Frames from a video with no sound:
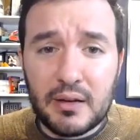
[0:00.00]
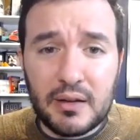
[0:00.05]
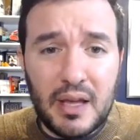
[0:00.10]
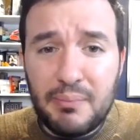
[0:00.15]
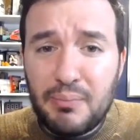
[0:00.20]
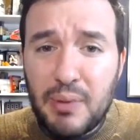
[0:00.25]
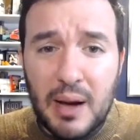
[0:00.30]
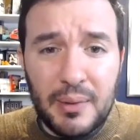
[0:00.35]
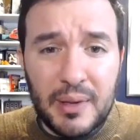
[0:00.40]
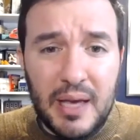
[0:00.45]
They
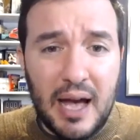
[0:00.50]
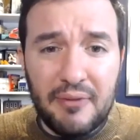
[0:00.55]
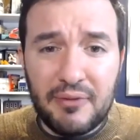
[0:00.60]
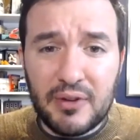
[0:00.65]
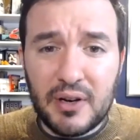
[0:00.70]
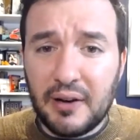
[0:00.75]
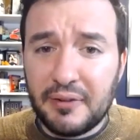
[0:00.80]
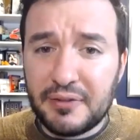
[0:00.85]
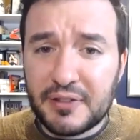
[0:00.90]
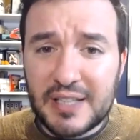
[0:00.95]
probably have
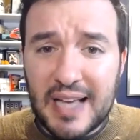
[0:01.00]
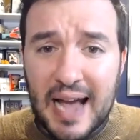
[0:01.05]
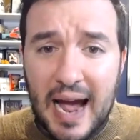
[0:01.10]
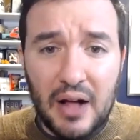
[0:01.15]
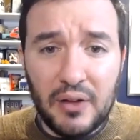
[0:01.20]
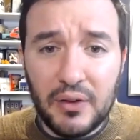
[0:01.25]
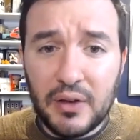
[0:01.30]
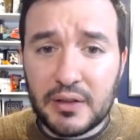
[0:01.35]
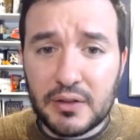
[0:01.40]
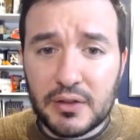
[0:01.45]
enough
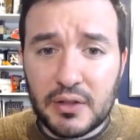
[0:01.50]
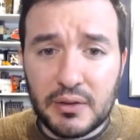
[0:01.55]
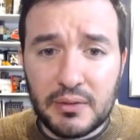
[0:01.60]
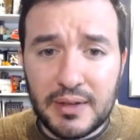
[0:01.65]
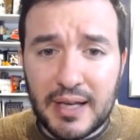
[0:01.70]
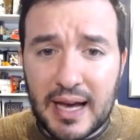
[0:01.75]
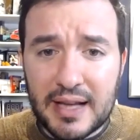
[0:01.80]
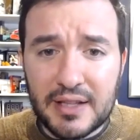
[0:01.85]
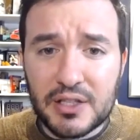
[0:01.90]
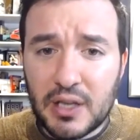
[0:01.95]
talent to
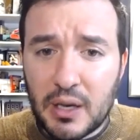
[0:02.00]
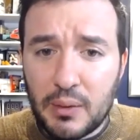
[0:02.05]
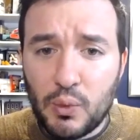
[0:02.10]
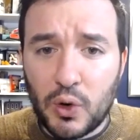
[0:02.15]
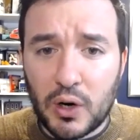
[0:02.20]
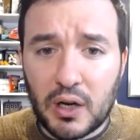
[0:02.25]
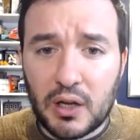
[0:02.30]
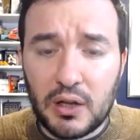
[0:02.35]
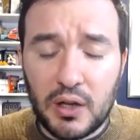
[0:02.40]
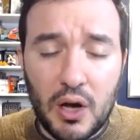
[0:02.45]
get
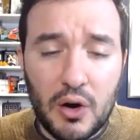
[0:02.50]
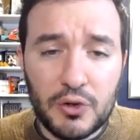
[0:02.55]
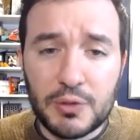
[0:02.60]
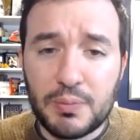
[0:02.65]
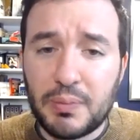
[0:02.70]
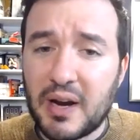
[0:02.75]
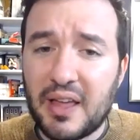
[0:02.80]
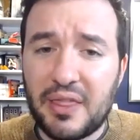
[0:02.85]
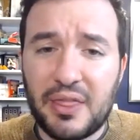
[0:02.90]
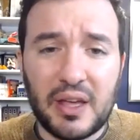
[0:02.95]
somewhere close,
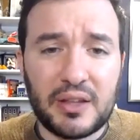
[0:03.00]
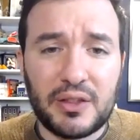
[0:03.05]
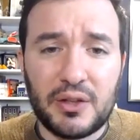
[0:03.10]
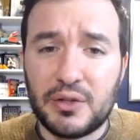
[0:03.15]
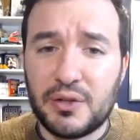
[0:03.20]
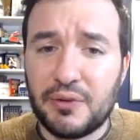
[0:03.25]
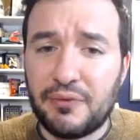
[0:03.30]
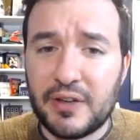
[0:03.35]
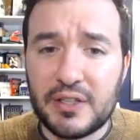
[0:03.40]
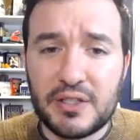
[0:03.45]
but I think their
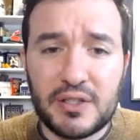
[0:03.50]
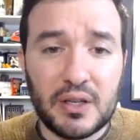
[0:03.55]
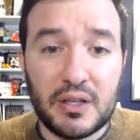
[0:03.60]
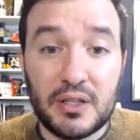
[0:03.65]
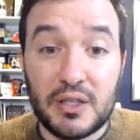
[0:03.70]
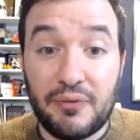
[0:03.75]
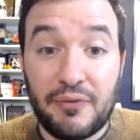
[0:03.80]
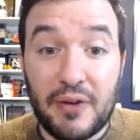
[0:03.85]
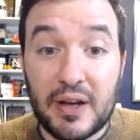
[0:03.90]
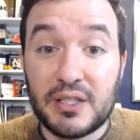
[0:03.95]
def-
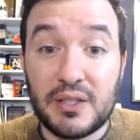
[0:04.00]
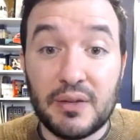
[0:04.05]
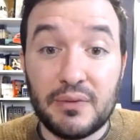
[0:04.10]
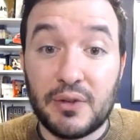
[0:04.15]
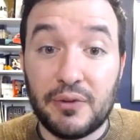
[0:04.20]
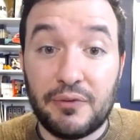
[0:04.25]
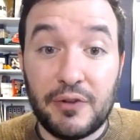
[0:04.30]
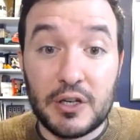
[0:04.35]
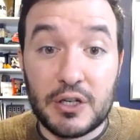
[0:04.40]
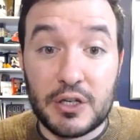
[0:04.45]
defensive
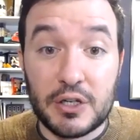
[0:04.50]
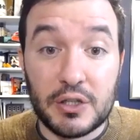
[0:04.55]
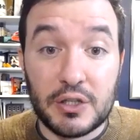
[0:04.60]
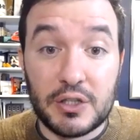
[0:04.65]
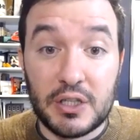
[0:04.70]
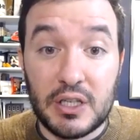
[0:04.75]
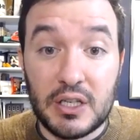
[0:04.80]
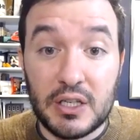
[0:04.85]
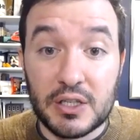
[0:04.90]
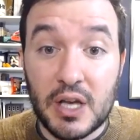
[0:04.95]

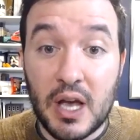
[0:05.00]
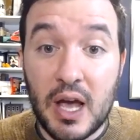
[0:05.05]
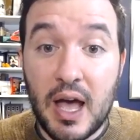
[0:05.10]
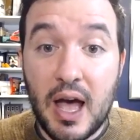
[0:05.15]
deficiencies